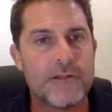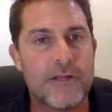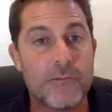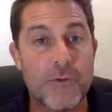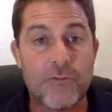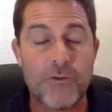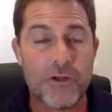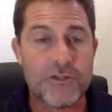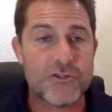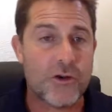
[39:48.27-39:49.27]
and we've
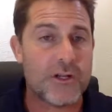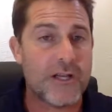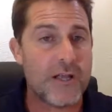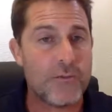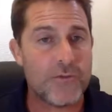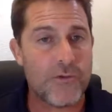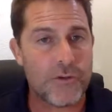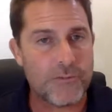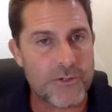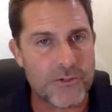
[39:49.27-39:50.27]
got Chardonnay, we've
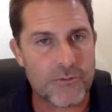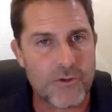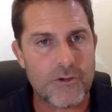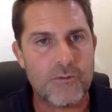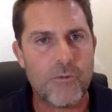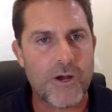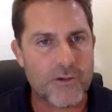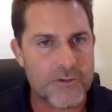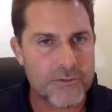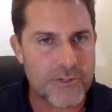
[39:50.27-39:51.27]
got Pinot Noir, why
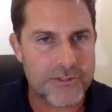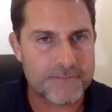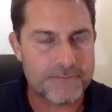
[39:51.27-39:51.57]
not do it?